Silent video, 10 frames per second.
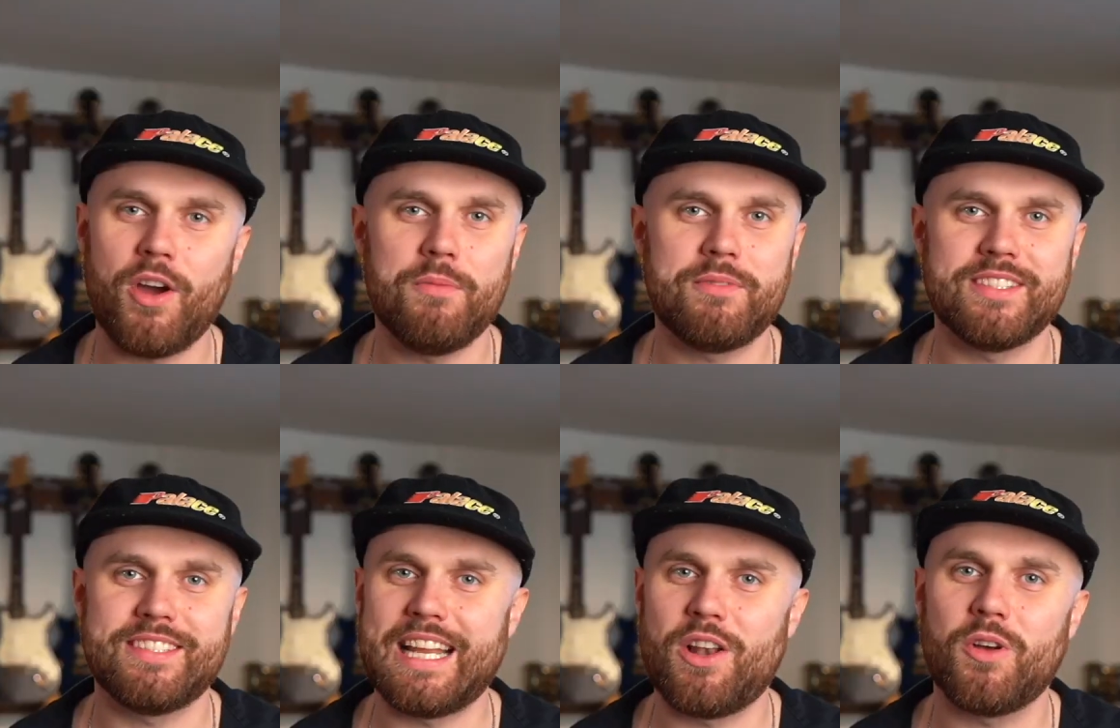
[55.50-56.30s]
hope to
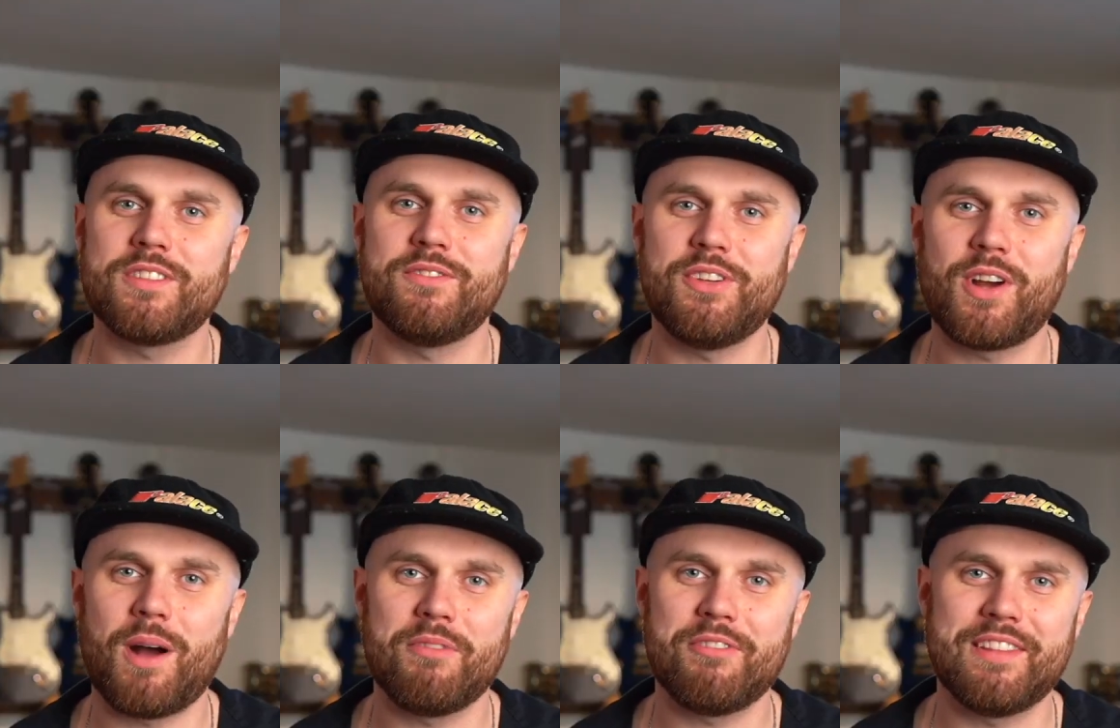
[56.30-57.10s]
see lots of you
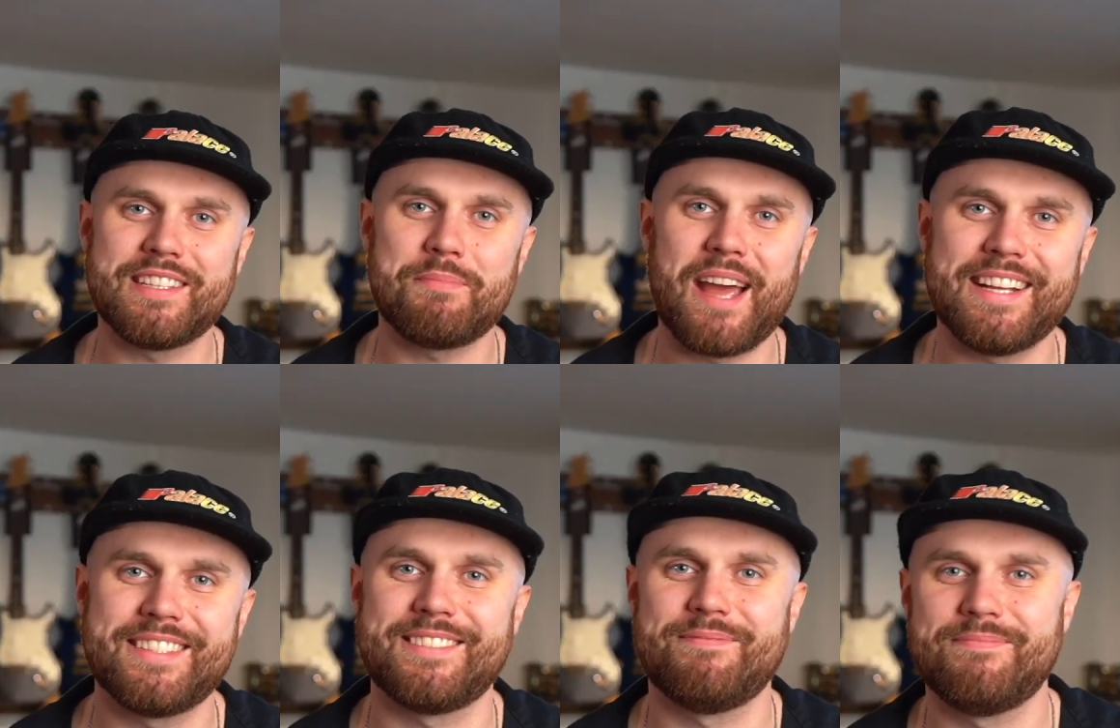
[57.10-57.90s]
come through the space.